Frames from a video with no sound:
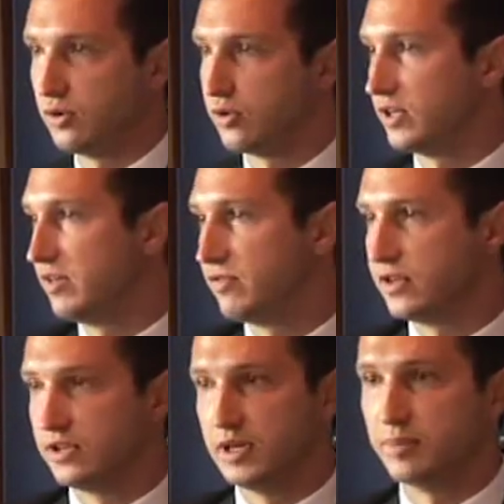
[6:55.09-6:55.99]
or
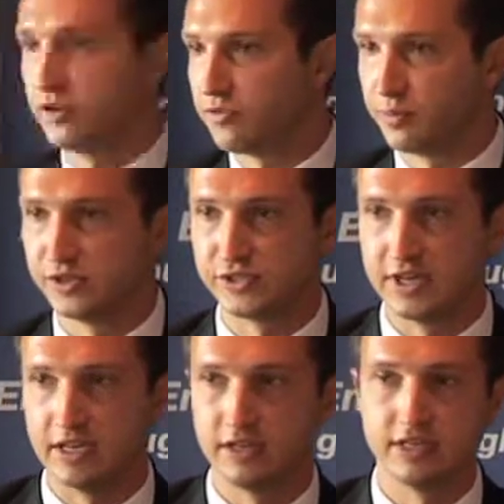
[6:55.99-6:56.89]
even a number of
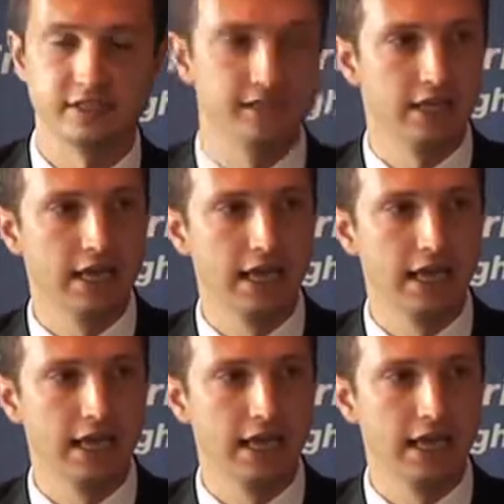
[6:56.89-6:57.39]
personalities